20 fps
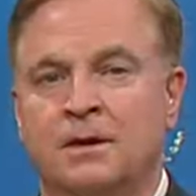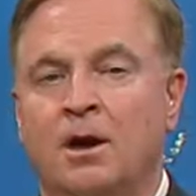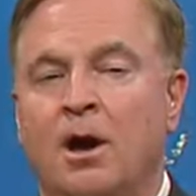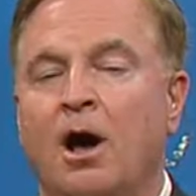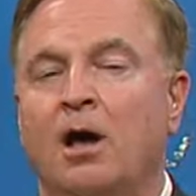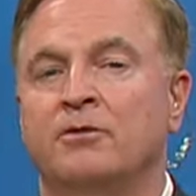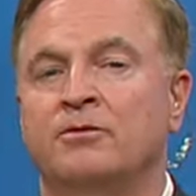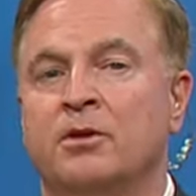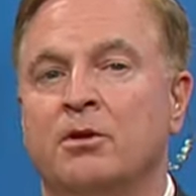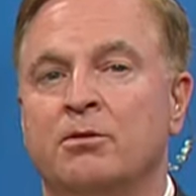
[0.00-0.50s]

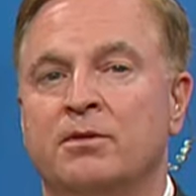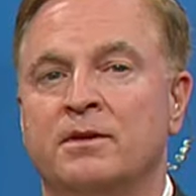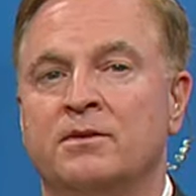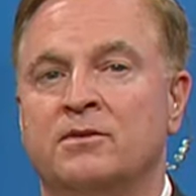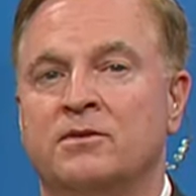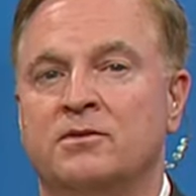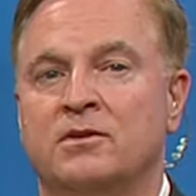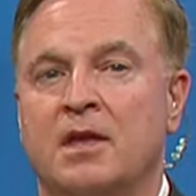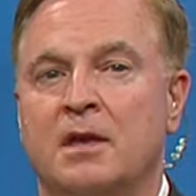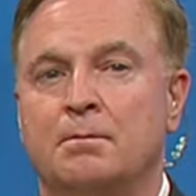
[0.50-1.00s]
Also,
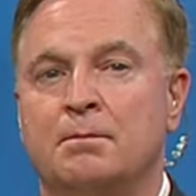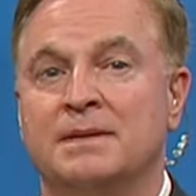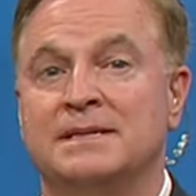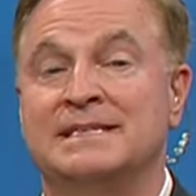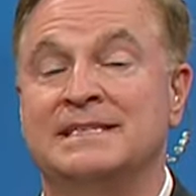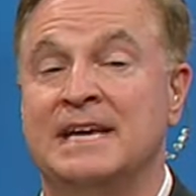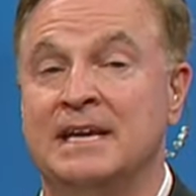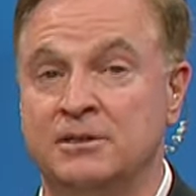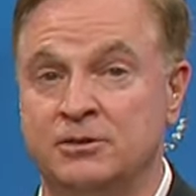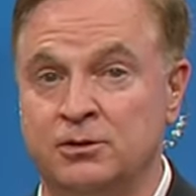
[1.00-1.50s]
this is a
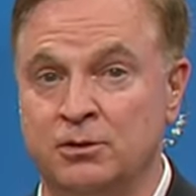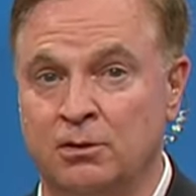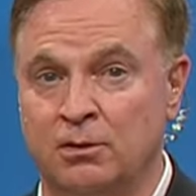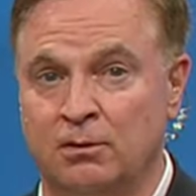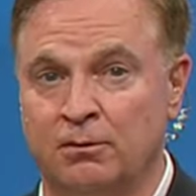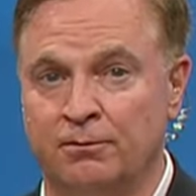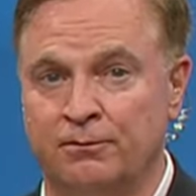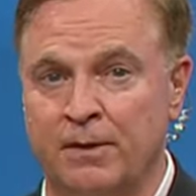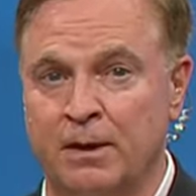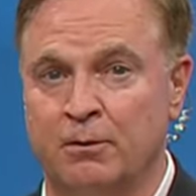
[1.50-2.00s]

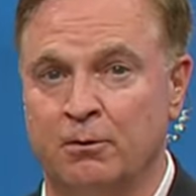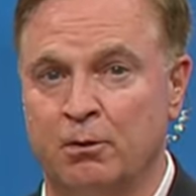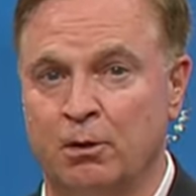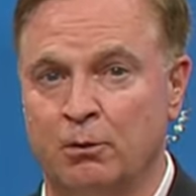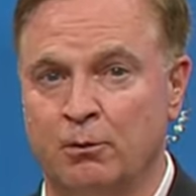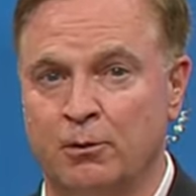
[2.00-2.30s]
potential federal